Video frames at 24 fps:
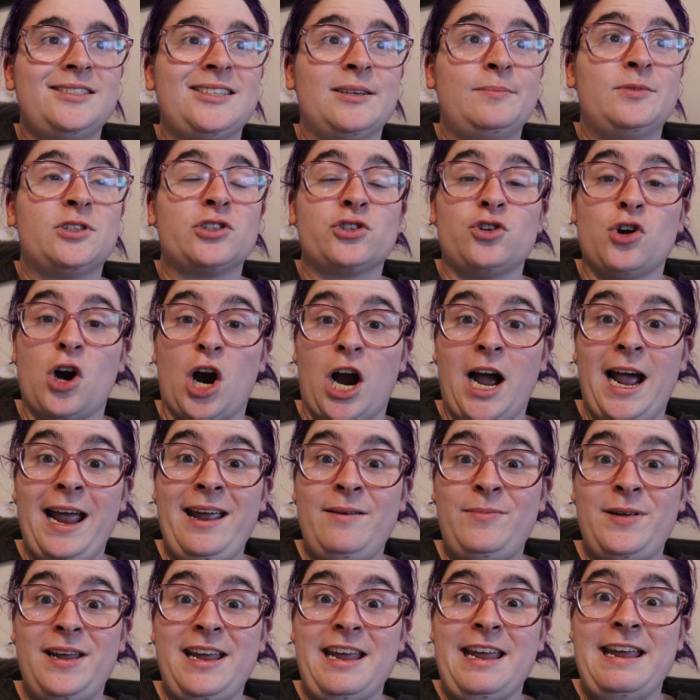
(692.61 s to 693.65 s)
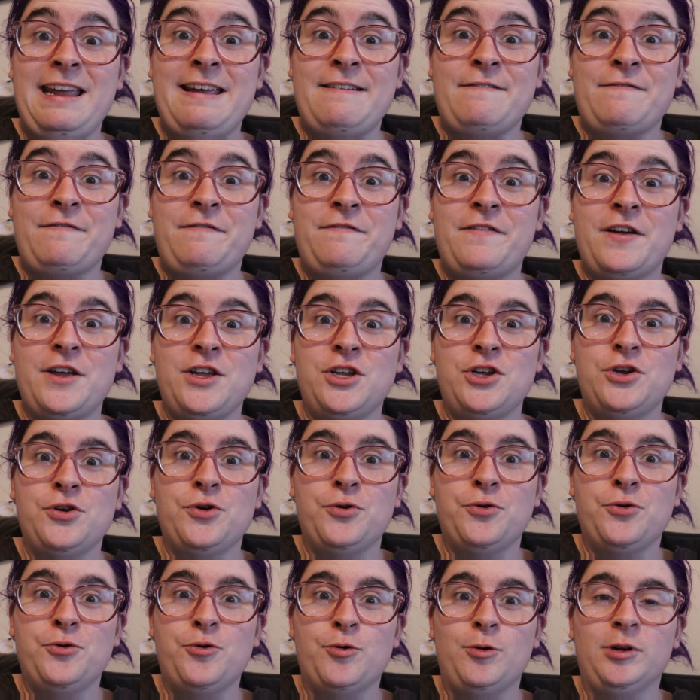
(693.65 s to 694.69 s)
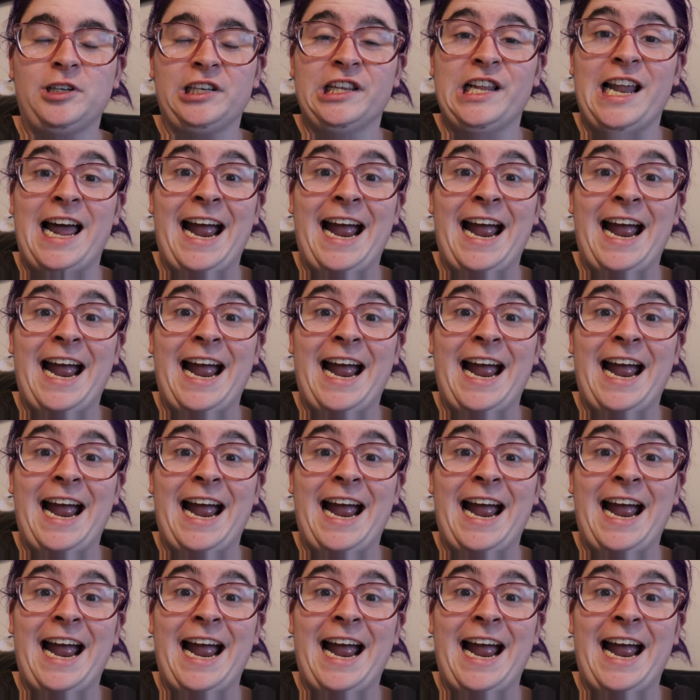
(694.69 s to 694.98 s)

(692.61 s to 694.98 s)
subscribe if you